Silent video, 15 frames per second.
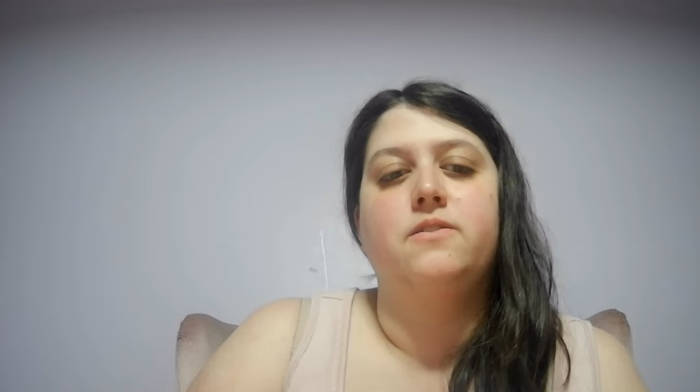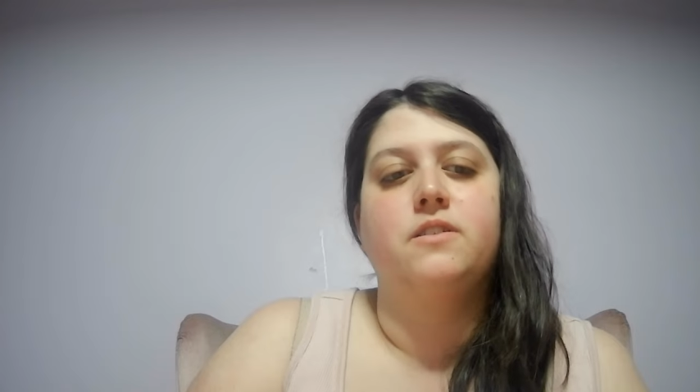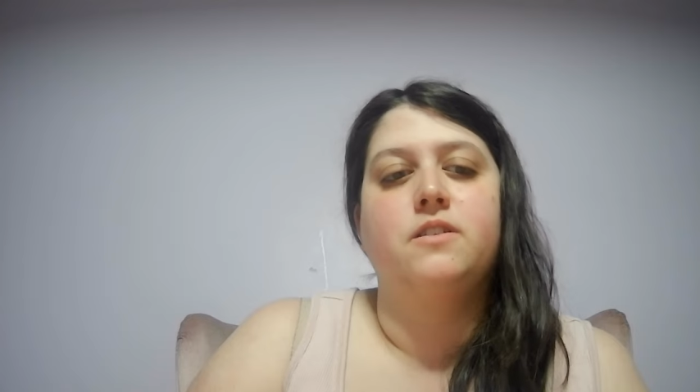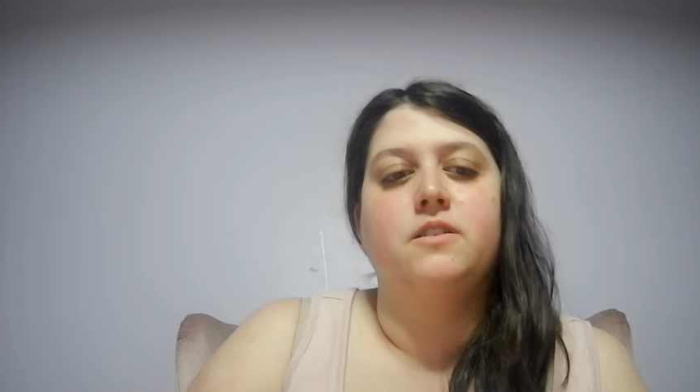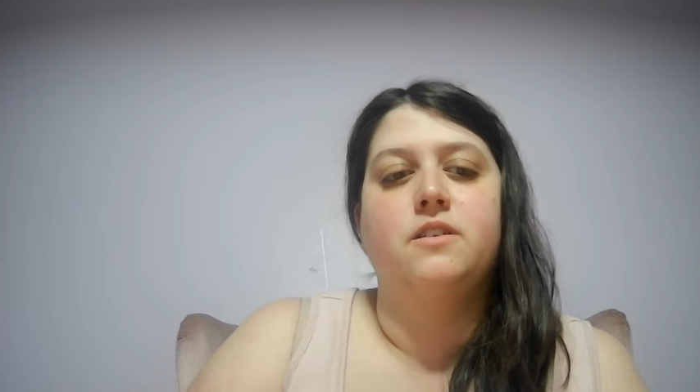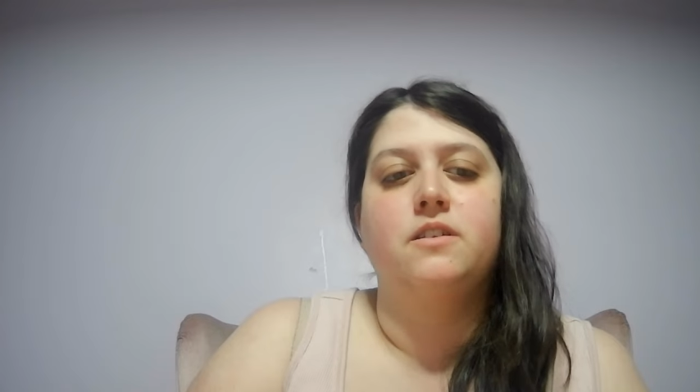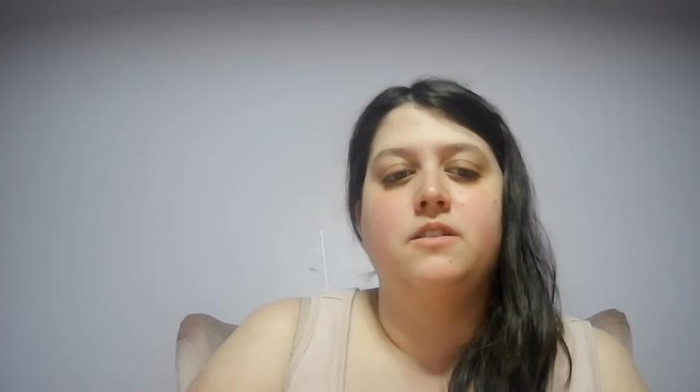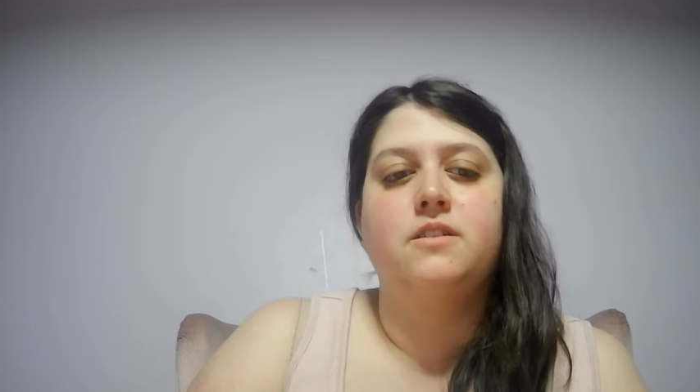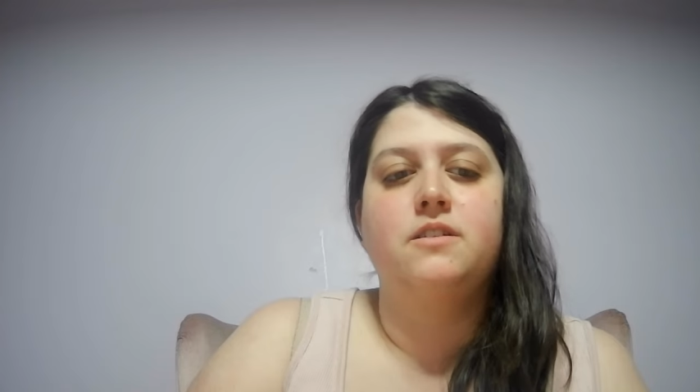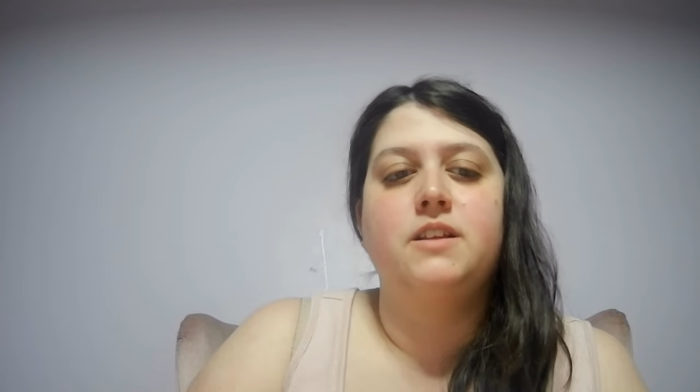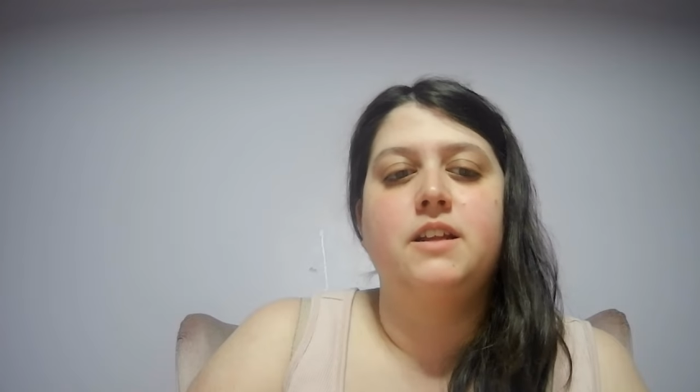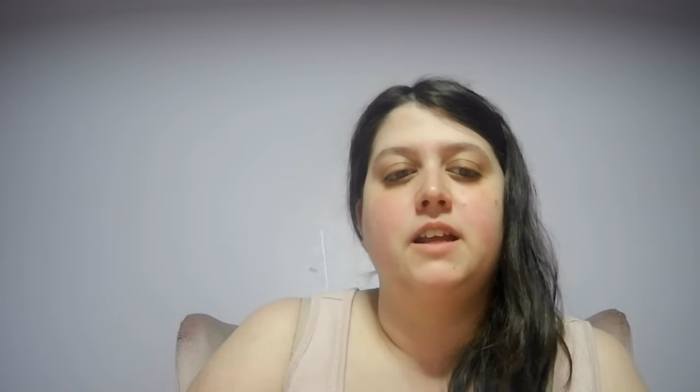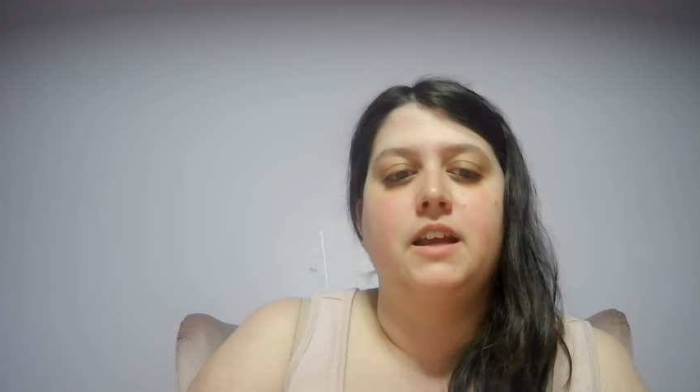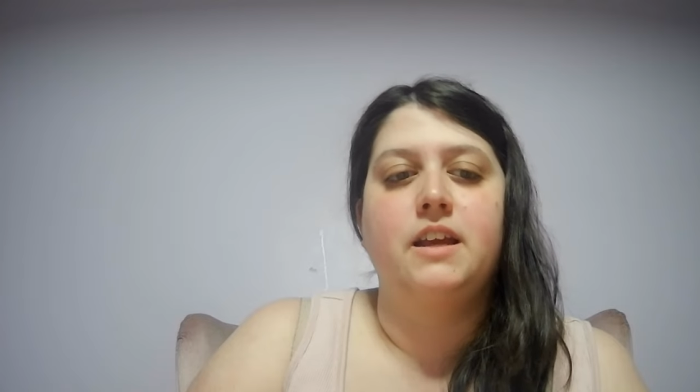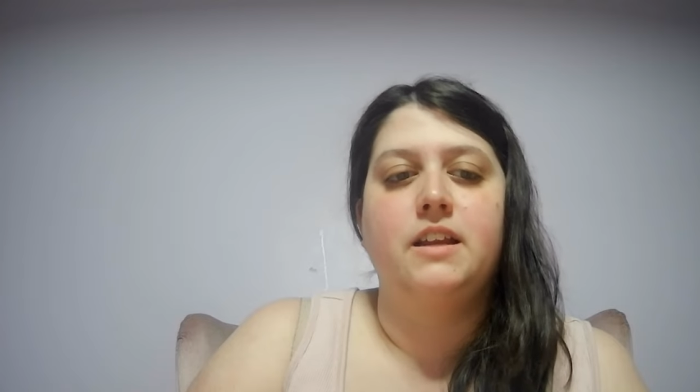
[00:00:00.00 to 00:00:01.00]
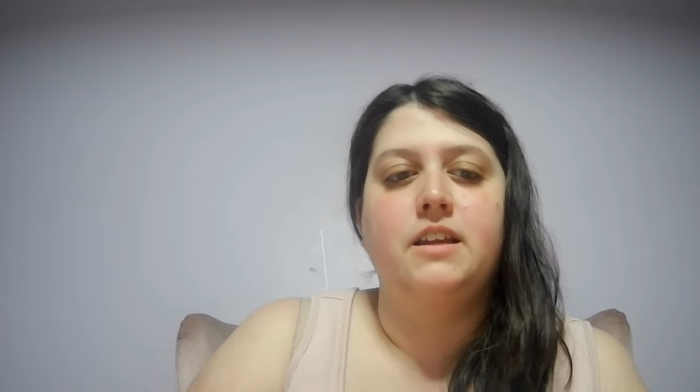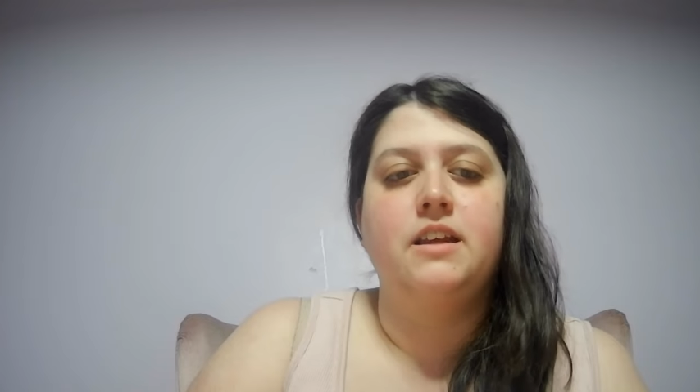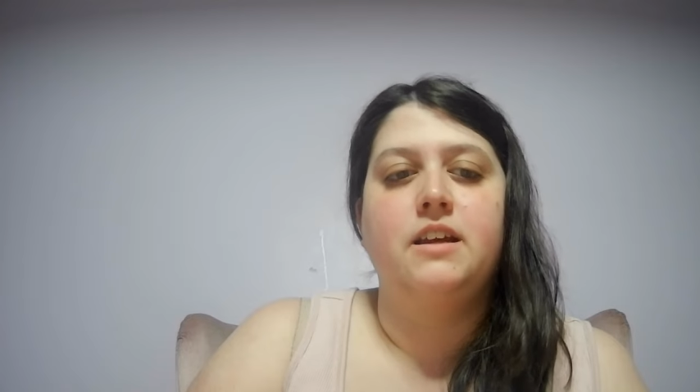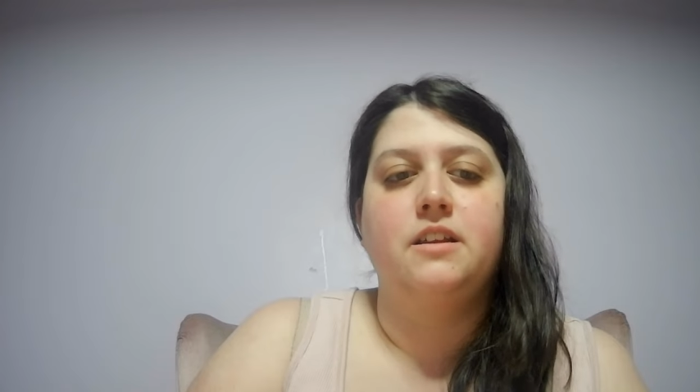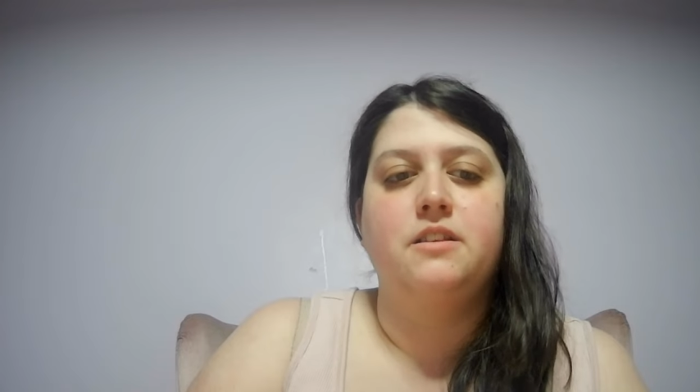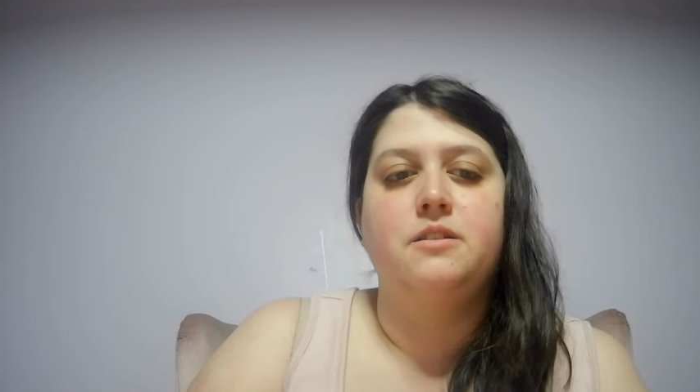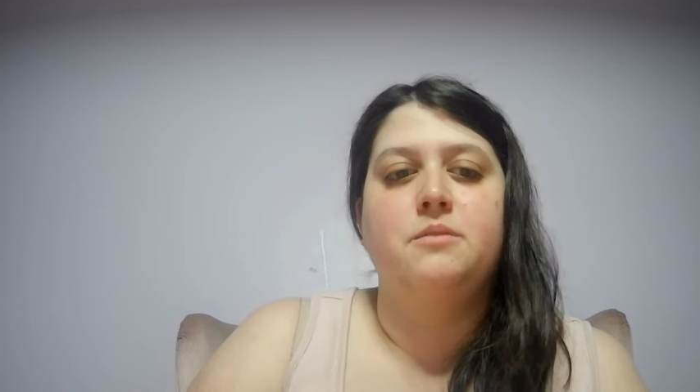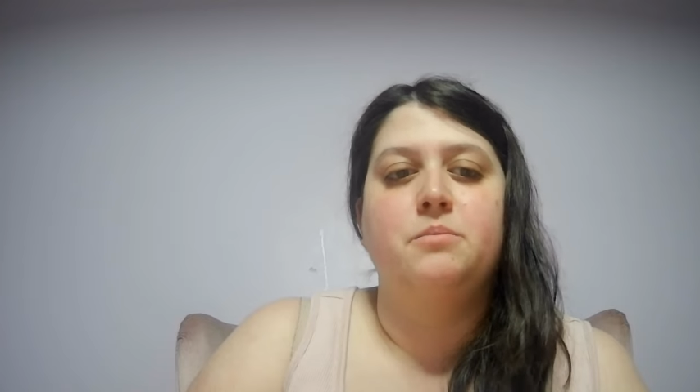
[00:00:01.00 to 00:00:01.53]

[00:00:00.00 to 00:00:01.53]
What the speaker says: longer than any other